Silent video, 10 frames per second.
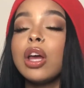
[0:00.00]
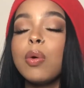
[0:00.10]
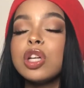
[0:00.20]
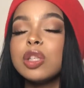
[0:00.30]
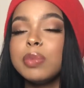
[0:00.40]
He
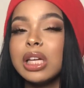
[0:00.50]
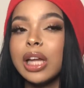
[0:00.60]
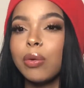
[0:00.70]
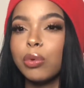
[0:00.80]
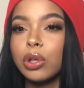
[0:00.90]
was just being
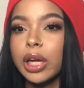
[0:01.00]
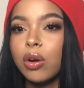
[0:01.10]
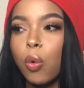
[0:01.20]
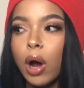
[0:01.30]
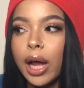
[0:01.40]
like real like
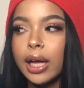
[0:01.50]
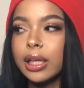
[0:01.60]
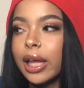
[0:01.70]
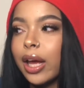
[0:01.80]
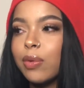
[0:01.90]
quiet,
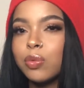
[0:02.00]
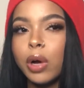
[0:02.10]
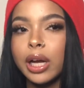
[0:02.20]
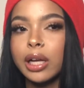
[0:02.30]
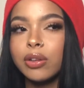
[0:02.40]
and like he was
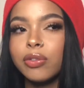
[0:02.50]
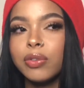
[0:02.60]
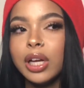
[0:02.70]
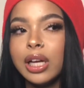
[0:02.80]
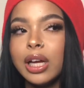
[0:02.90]
walking hella
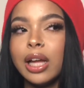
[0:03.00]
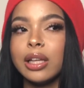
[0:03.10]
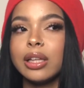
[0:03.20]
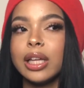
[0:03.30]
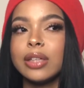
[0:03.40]

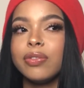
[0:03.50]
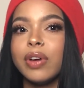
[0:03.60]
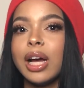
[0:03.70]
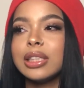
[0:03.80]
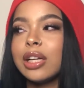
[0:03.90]
like
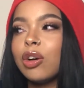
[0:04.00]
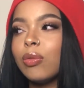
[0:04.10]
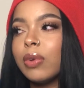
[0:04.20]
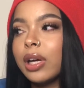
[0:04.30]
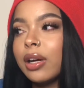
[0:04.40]
fast, like oh
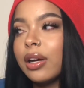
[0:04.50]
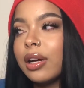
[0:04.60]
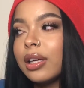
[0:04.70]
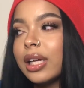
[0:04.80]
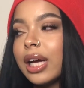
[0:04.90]
my
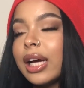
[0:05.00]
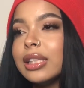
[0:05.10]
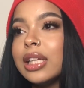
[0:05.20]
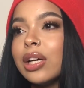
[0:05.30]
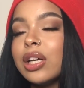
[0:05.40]
god, like I
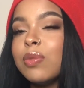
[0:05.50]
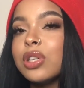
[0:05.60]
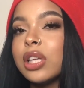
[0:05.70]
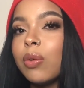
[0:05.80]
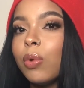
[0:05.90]
could tell he was
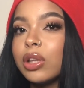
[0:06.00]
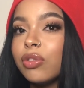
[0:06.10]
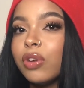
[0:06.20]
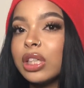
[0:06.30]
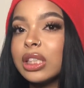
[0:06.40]
just like, what the
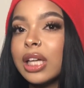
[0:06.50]
fuck just